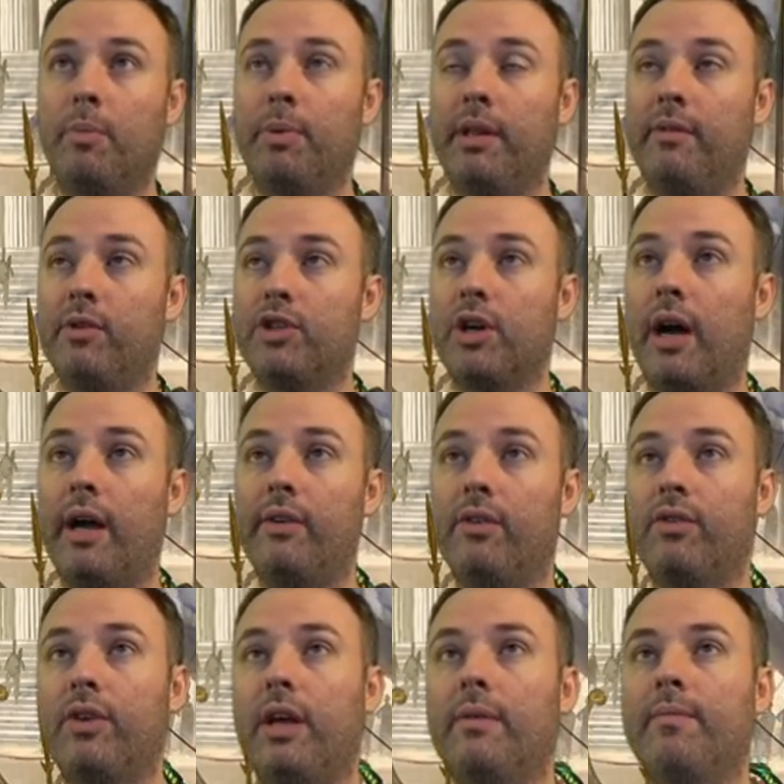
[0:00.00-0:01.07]
Don't believe what your
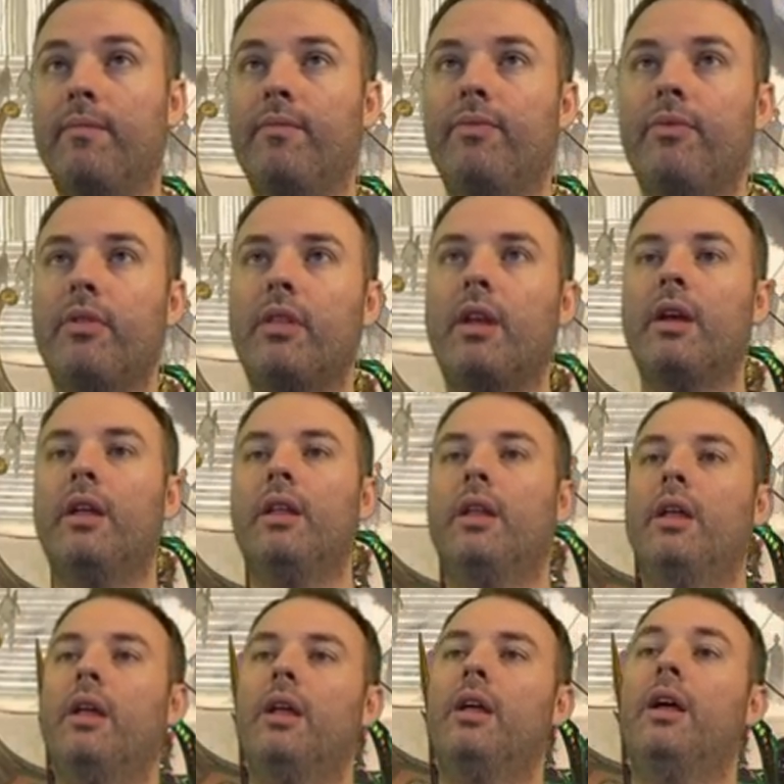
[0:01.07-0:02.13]
eyes are seeing.
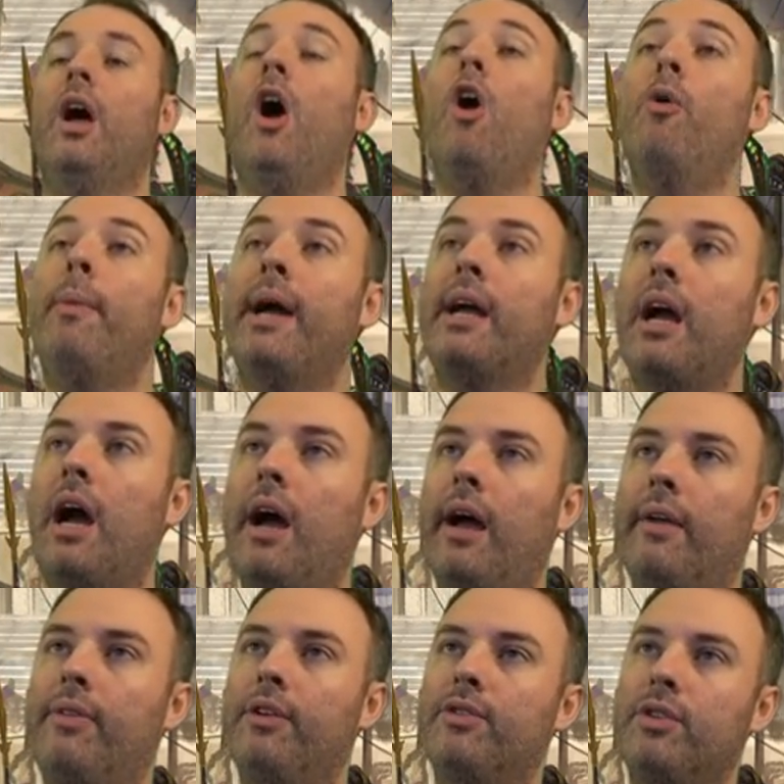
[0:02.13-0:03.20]
Oh my
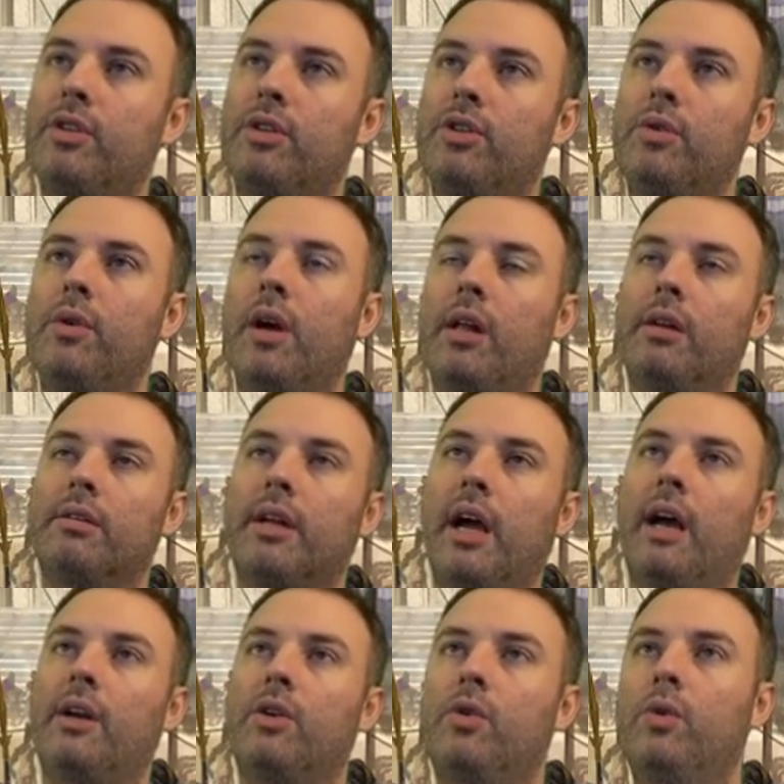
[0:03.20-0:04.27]
God! There's a two-colored
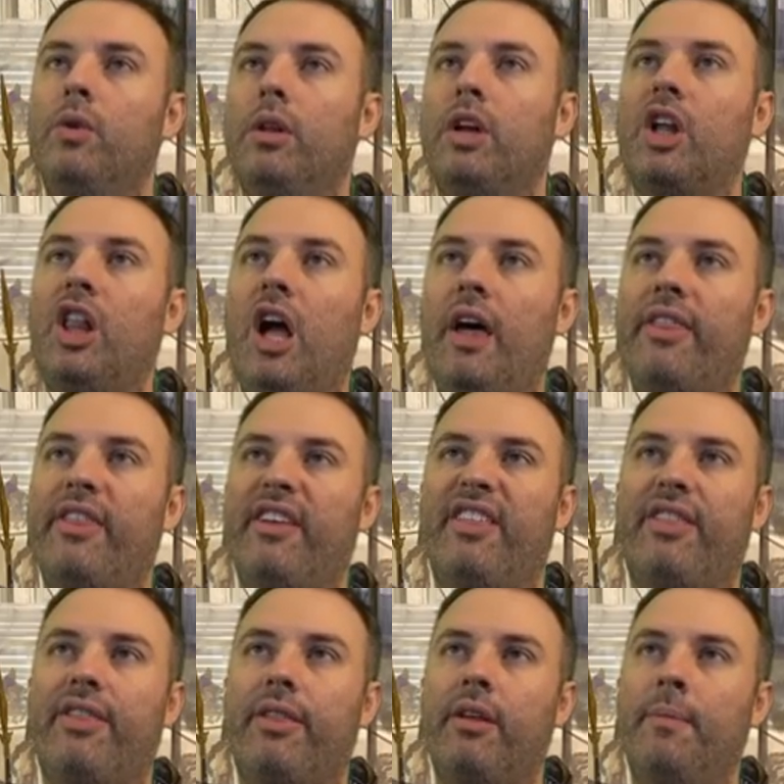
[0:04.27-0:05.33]
god. Cool.
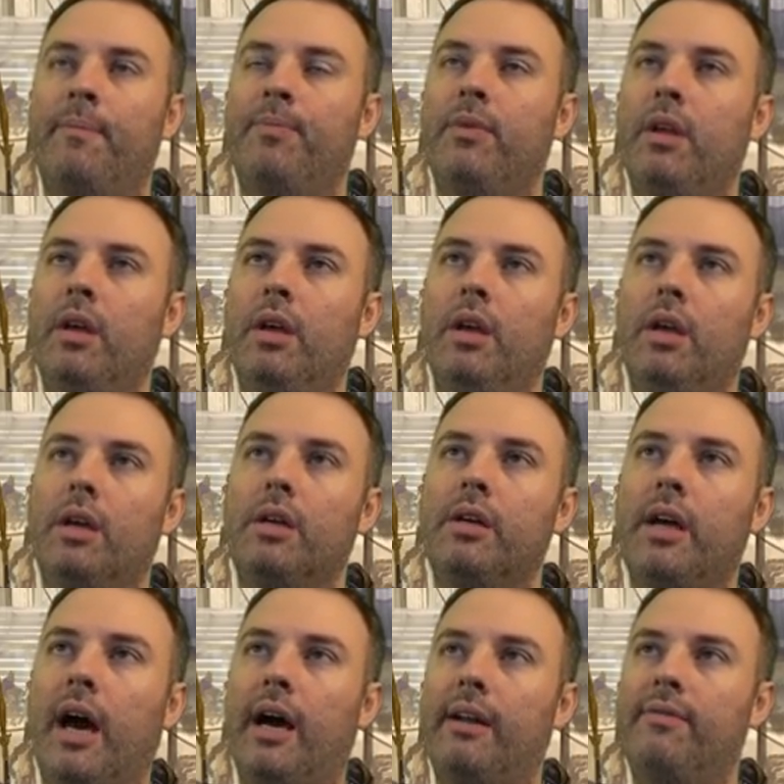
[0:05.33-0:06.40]
Clotheth,
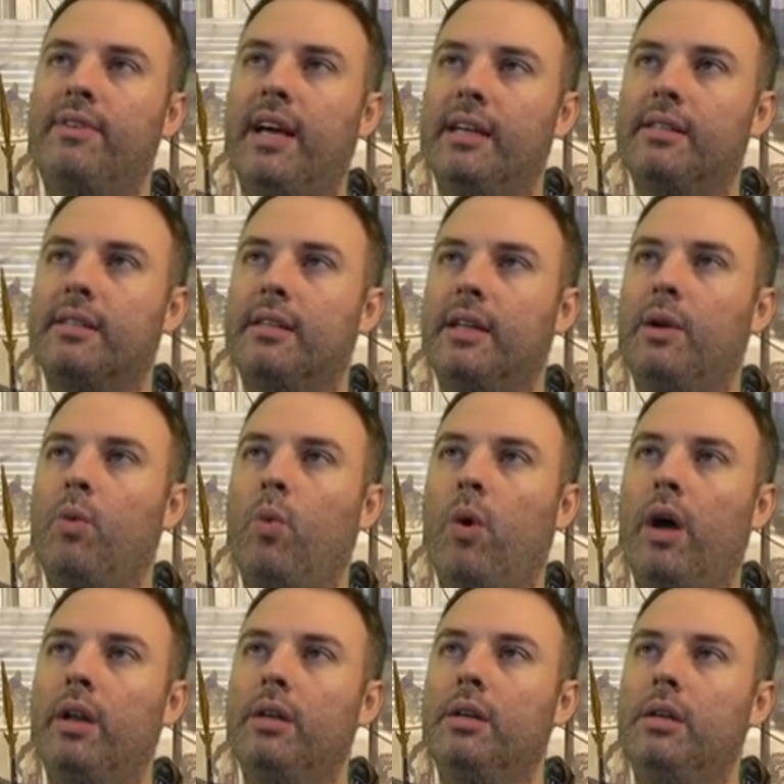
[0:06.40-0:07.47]
God of Destiny.
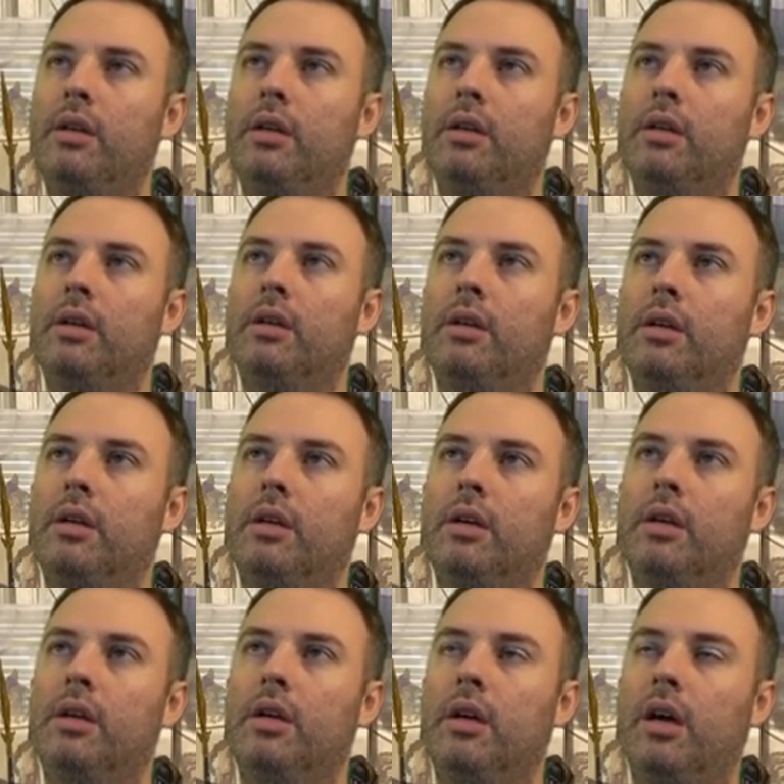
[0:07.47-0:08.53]
One,
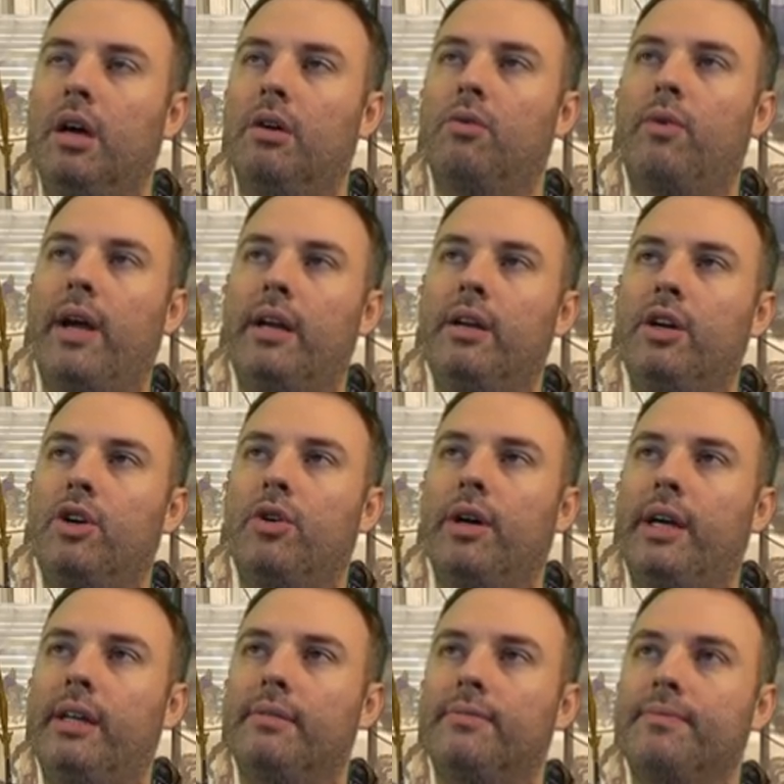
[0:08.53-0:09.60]
a red and a
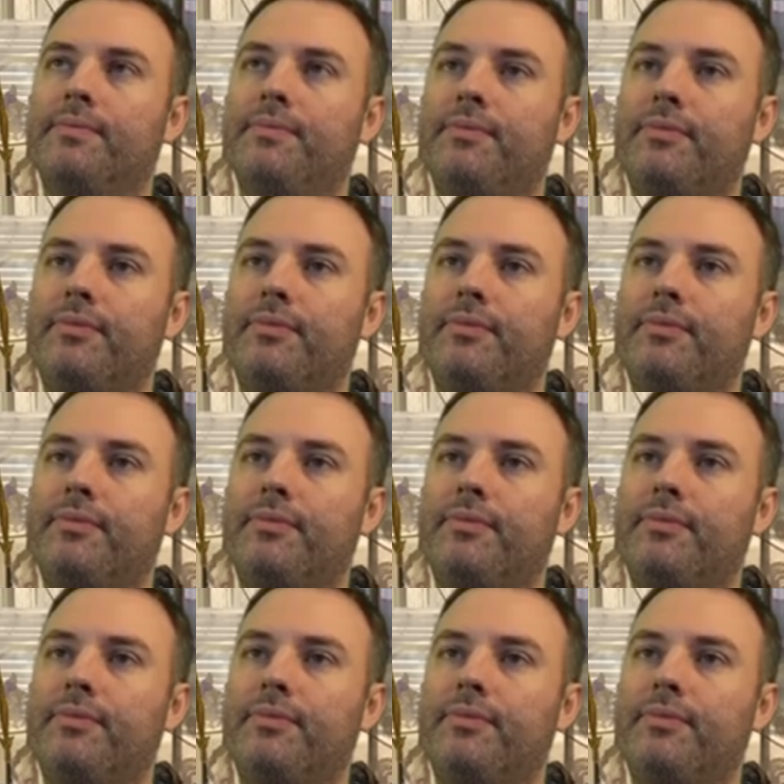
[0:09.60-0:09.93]
green.